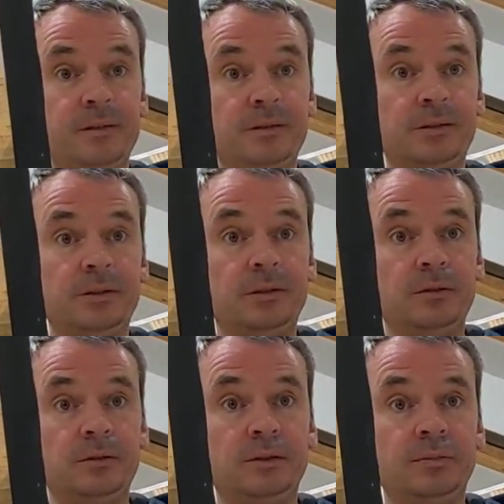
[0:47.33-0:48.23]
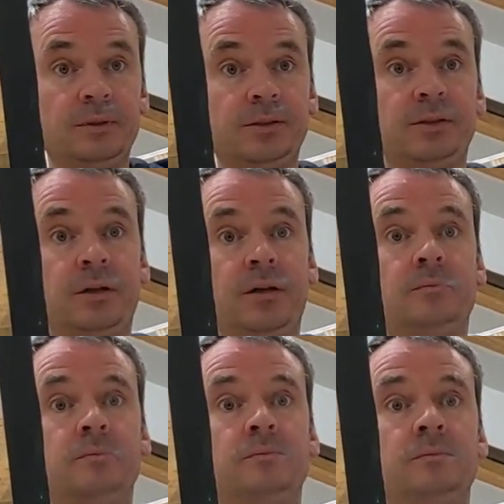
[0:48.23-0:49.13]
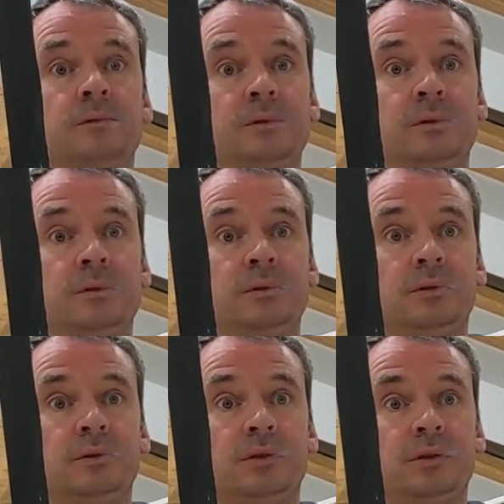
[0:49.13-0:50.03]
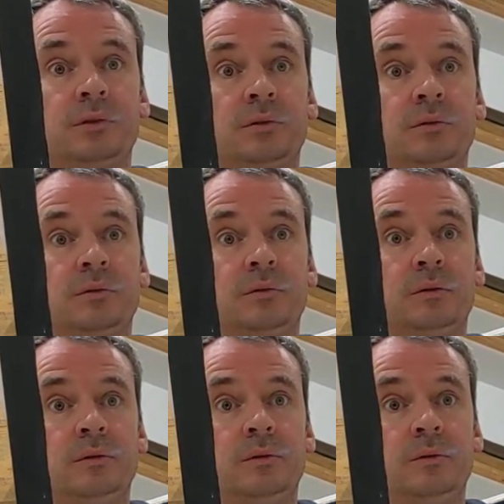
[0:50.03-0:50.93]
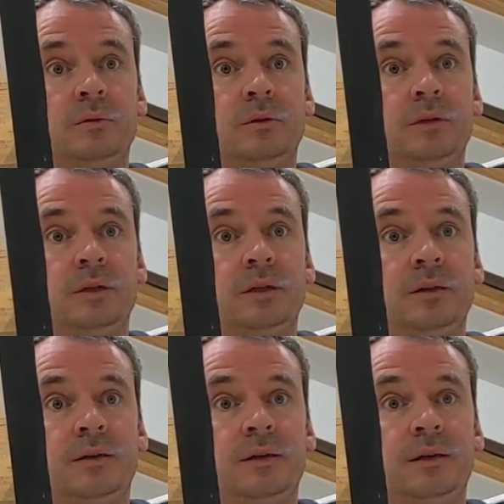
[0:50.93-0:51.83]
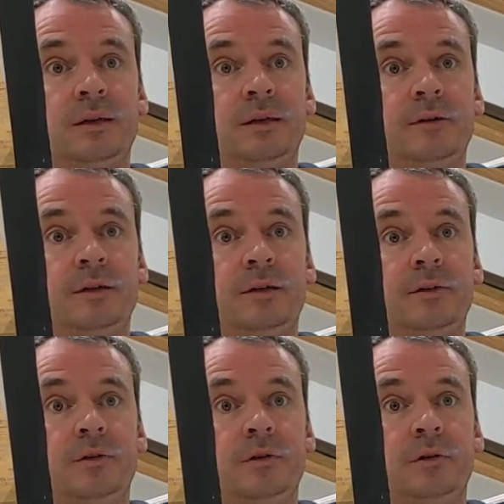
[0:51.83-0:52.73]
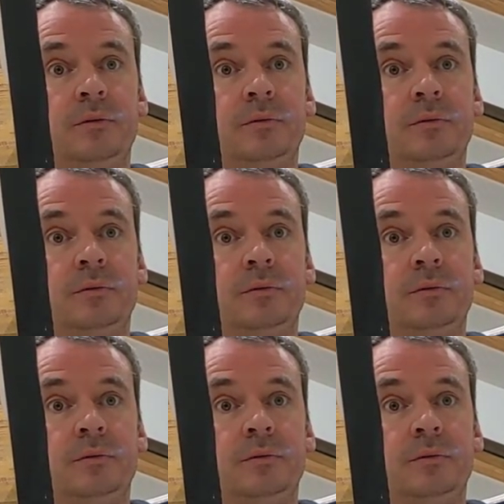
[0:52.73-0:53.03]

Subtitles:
So let's make a start. So get the hair in at the top.